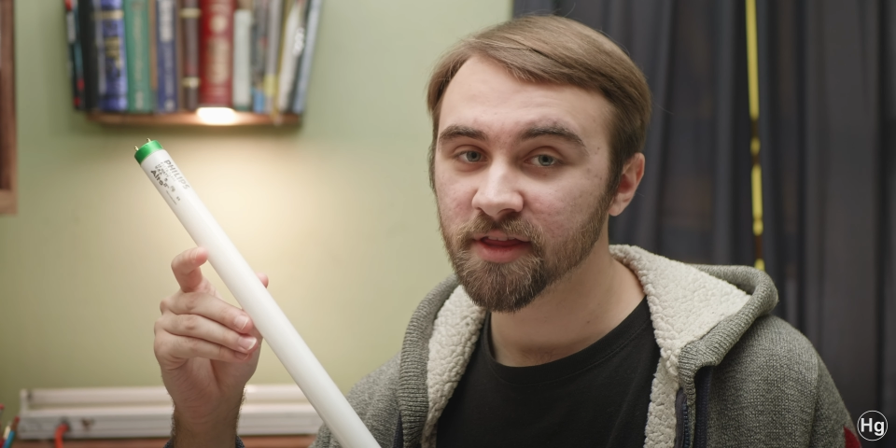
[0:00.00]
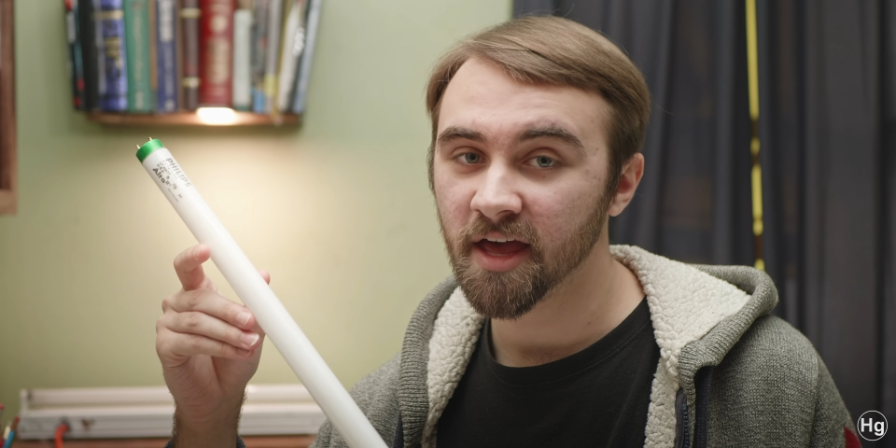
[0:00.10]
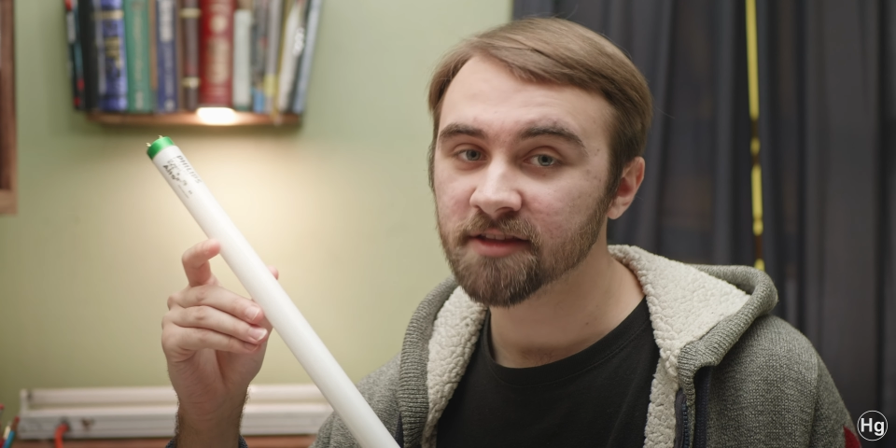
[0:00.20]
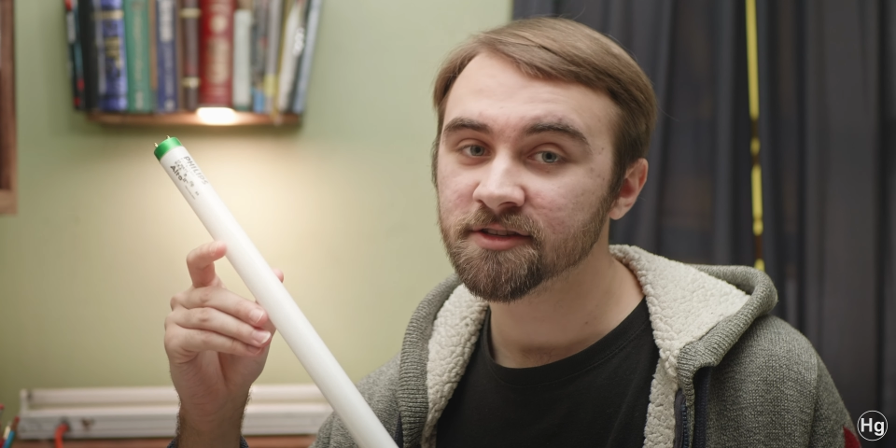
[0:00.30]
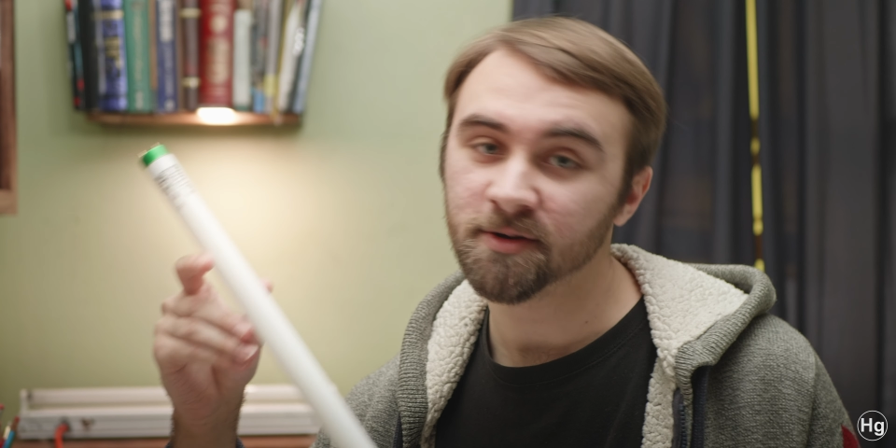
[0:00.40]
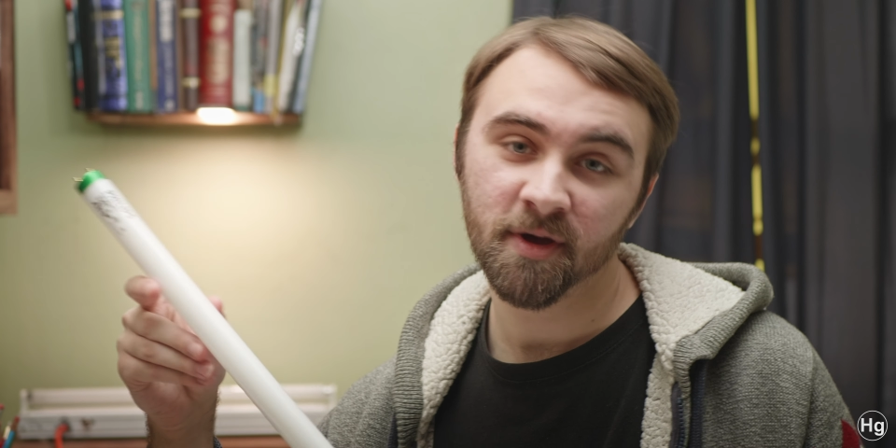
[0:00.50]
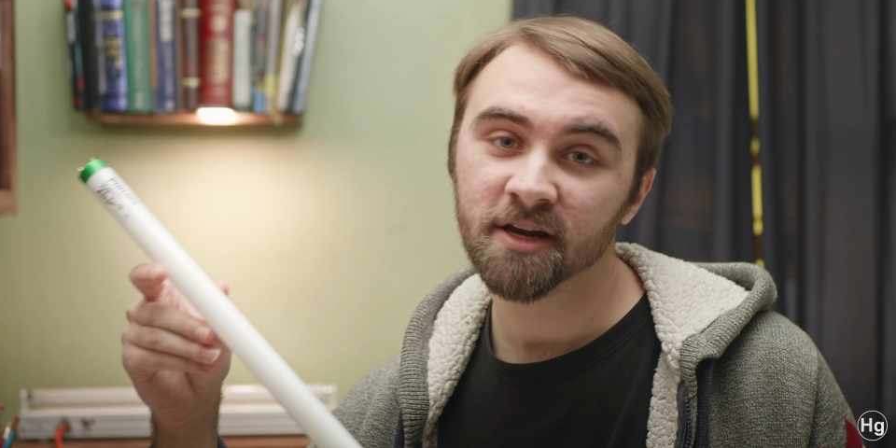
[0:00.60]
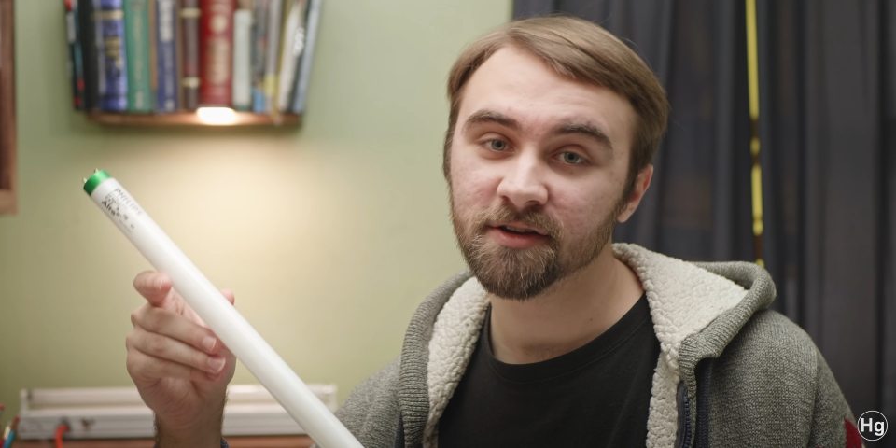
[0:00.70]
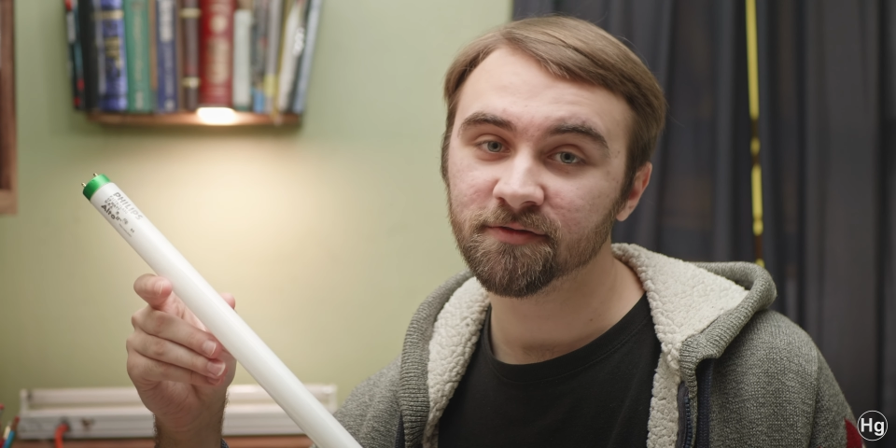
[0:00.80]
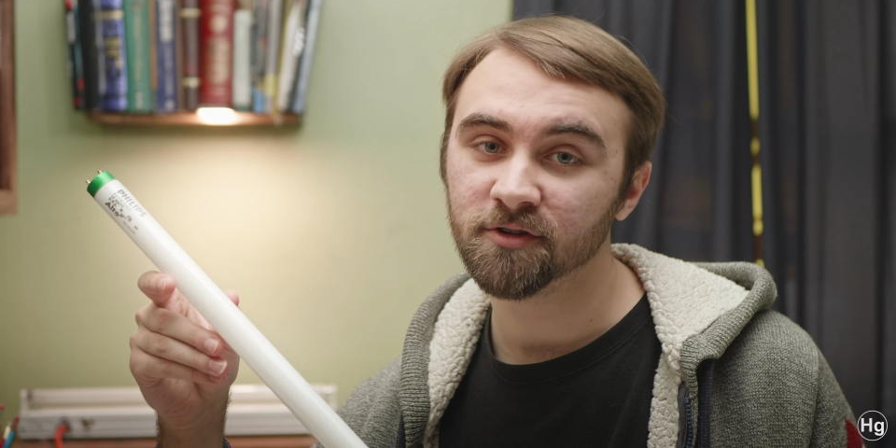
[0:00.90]
that to
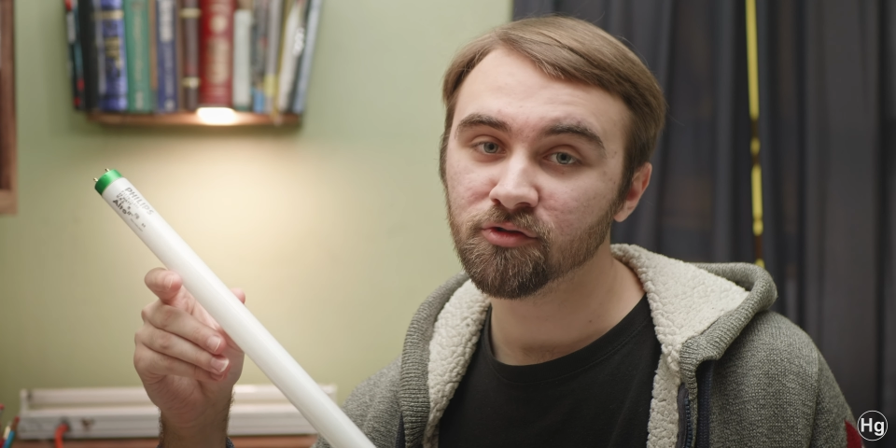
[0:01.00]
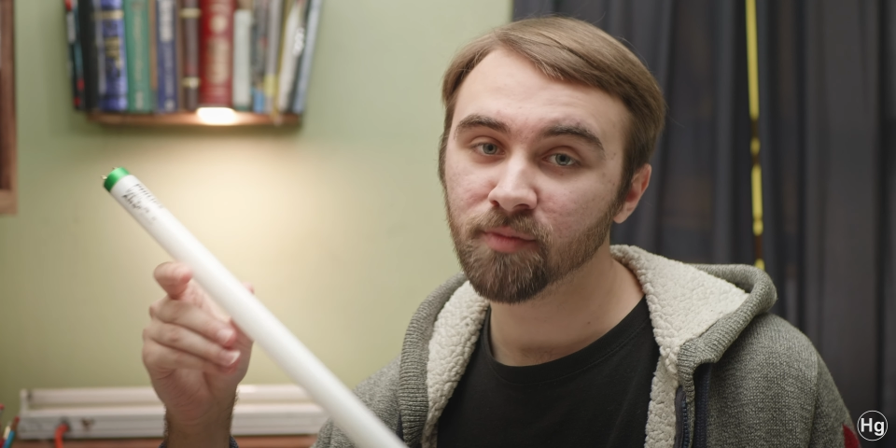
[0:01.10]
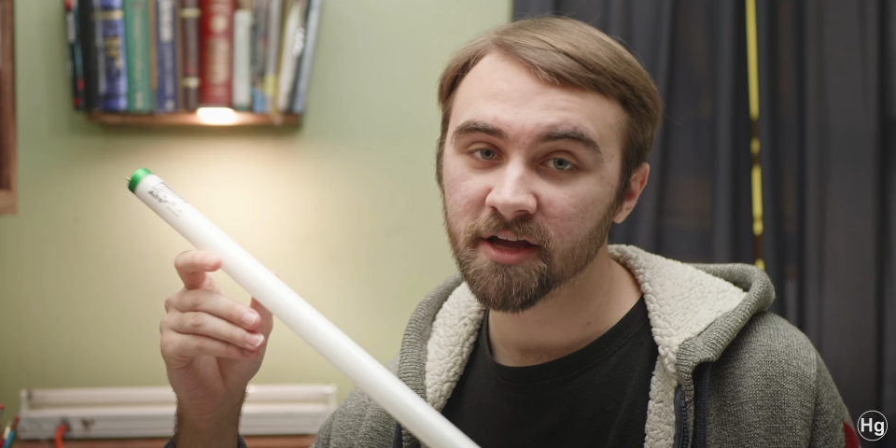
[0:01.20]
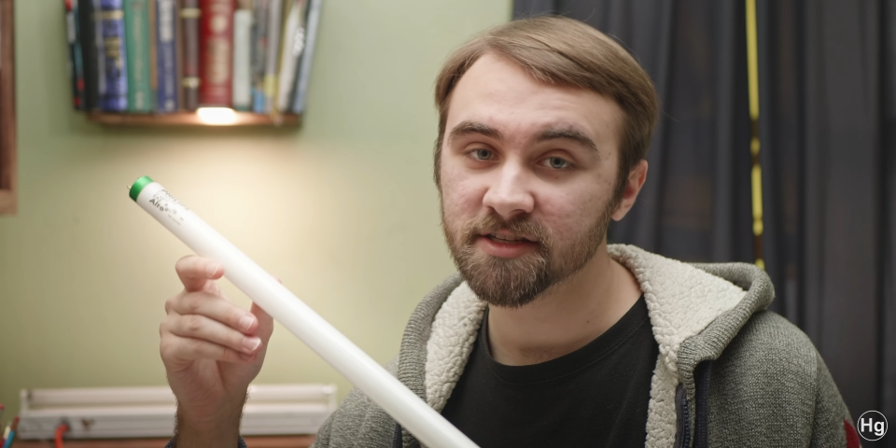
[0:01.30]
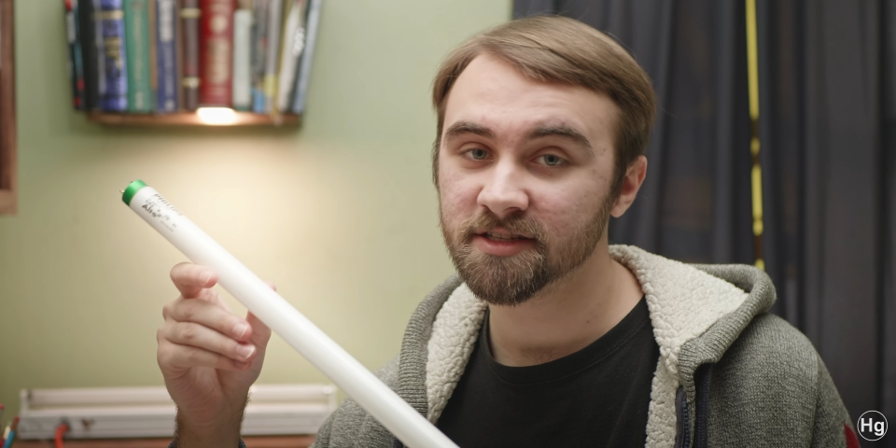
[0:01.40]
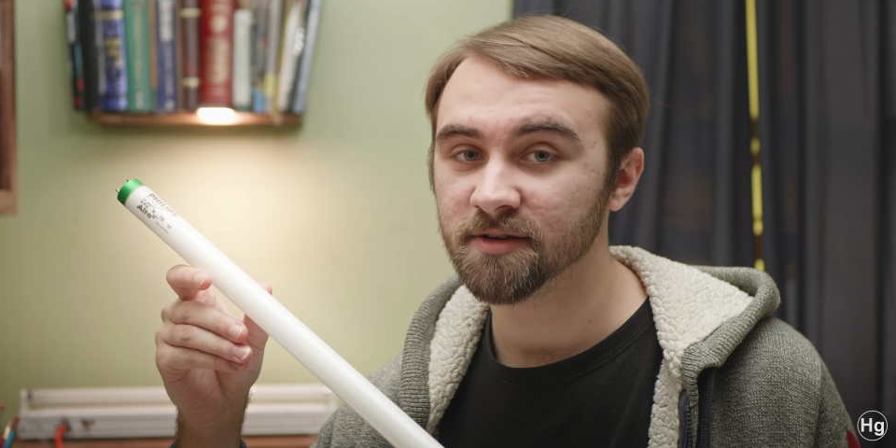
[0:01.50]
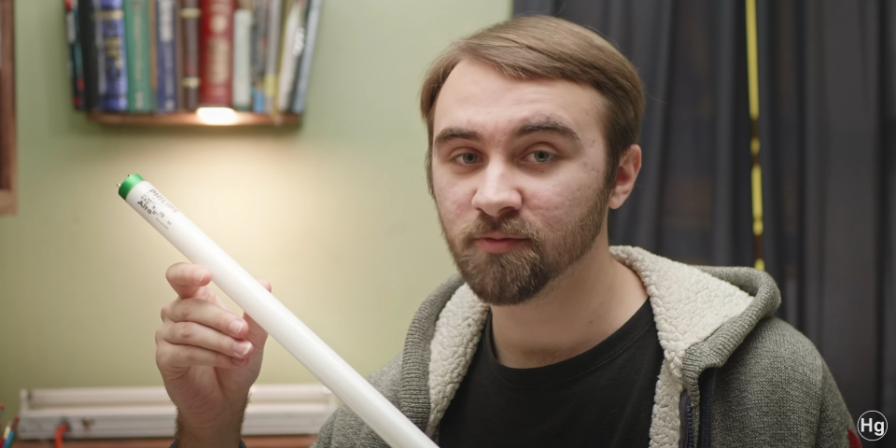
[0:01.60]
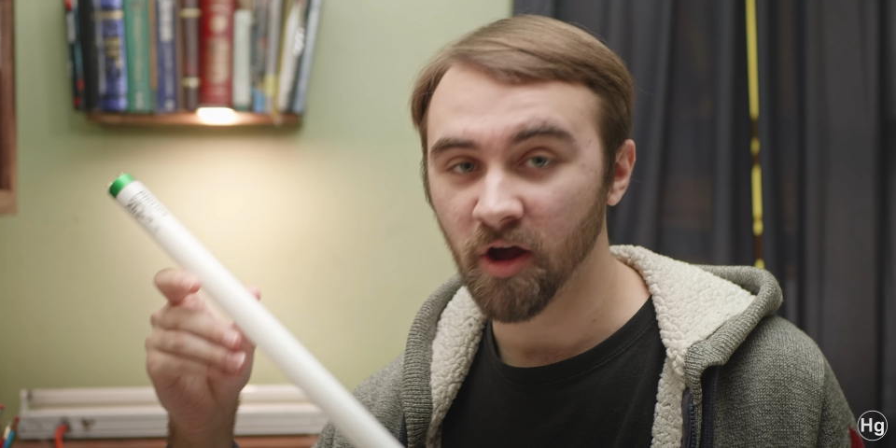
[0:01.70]
many of you might seem